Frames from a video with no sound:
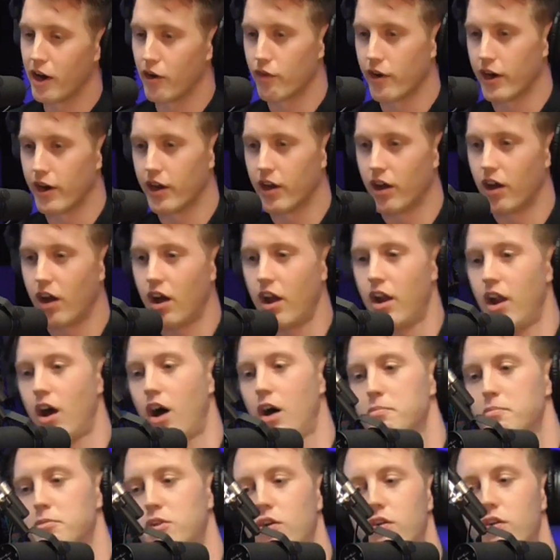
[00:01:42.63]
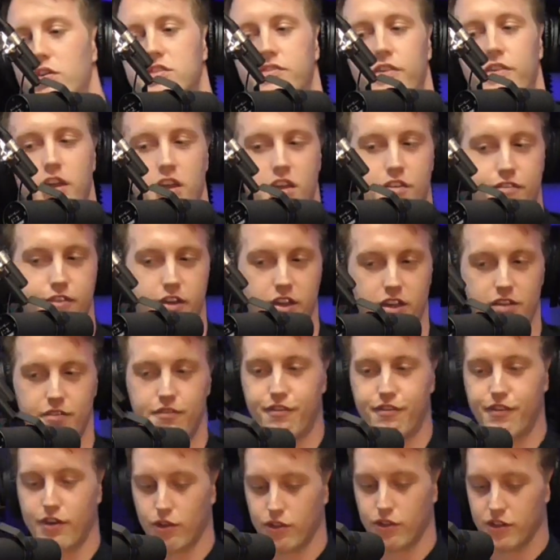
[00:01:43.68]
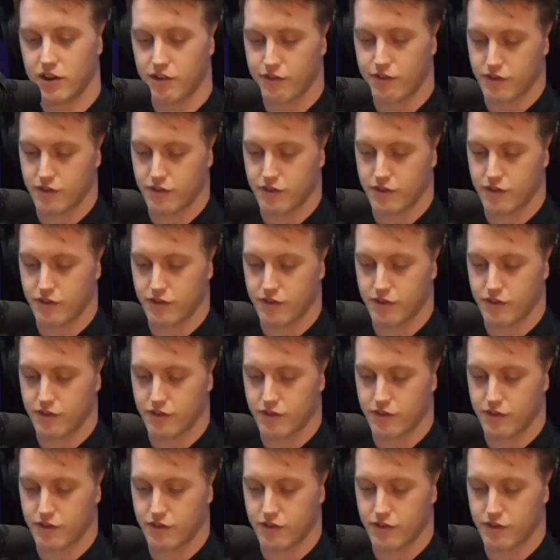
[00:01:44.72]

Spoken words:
wedding ring, and I'm curious if I can feel the